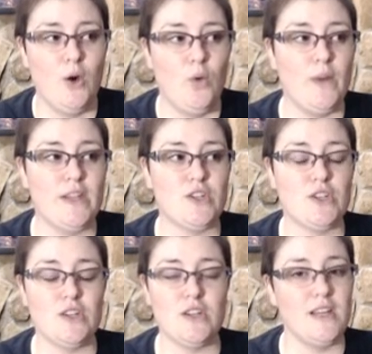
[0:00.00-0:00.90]

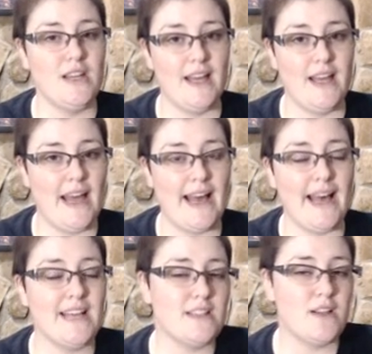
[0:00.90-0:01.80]
which
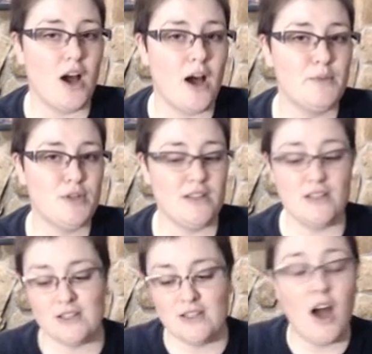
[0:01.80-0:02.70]
as an option
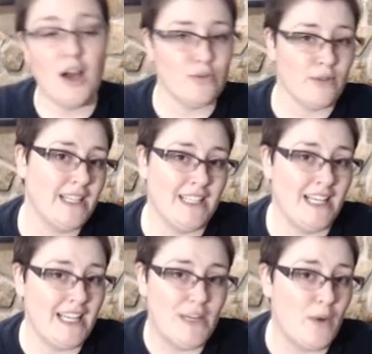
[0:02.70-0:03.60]
is not written
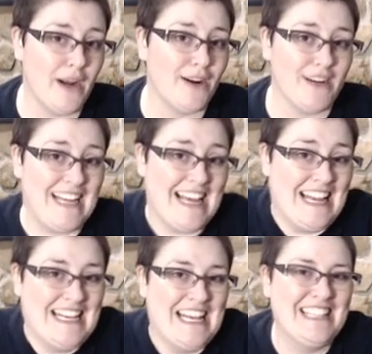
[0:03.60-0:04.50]
anywhere
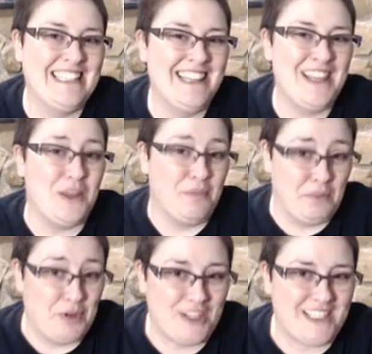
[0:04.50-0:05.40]
in the
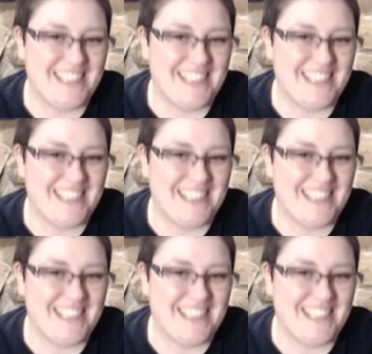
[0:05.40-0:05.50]
book.